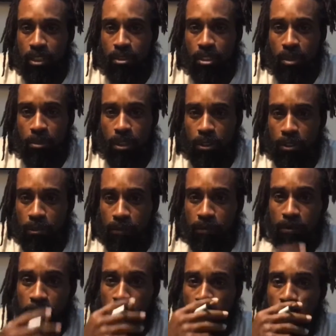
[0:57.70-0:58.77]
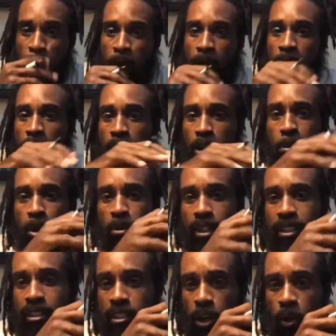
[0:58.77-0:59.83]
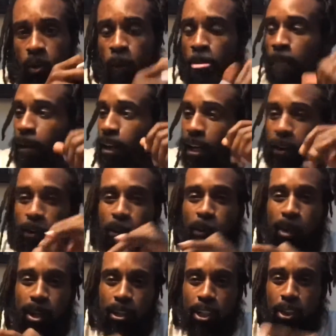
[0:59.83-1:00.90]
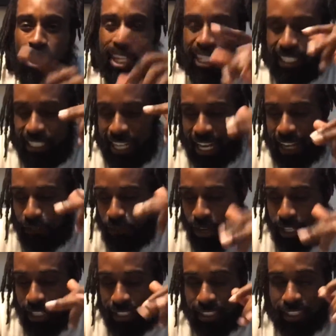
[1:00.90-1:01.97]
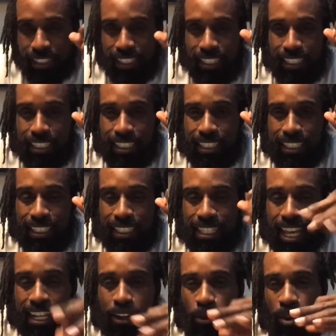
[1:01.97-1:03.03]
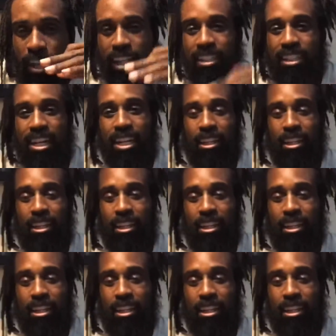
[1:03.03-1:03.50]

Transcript: So Joseph, what up, Maurice? So we're going to go ahead and dive right into these takeaways that I